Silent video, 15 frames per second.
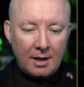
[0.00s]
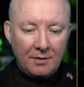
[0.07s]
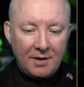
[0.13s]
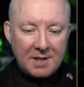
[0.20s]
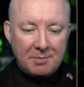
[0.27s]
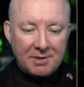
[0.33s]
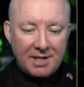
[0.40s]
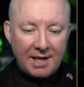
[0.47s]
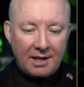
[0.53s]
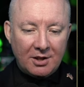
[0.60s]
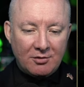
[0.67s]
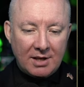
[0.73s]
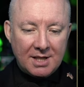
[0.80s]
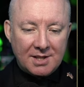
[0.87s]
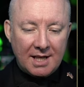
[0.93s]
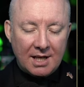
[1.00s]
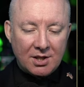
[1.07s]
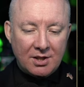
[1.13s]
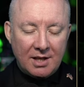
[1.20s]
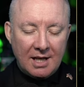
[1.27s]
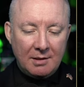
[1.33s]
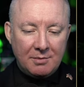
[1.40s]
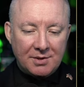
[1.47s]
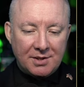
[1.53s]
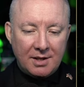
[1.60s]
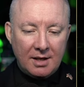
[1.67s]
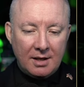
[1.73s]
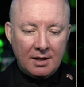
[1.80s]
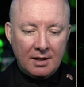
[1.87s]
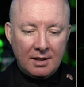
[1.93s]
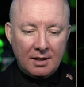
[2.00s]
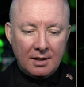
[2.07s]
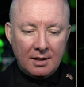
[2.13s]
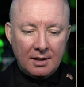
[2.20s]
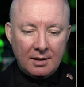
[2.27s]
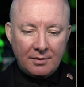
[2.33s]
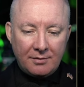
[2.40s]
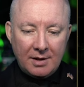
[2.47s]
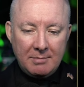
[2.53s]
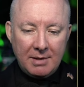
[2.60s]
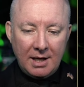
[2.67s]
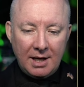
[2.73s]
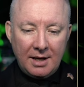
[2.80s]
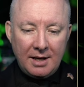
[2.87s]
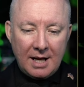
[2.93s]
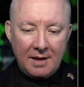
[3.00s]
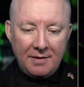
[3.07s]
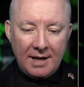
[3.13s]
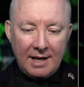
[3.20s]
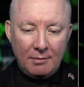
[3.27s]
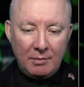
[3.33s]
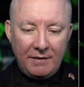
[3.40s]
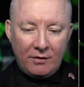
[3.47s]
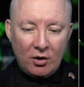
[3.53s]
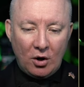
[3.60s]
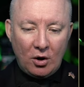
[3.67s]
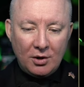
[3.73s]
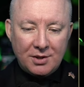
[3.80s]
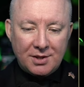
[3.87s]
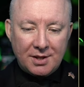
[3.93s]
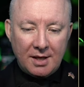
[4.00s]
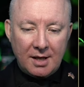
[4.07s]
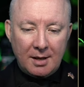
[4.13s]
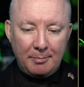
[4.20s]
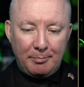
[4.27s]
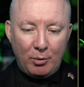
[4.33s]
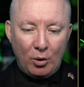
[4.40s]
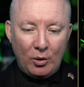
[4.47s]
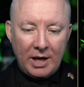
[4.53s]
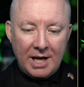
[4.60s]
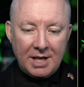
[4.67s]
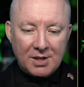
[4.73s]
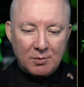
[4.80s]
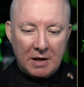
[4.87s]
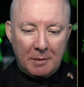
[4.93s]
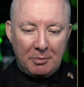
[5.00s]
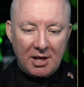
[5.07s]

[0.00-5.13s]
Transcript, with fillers: This particular transaction here was 3 million, and then we've got bought in as well.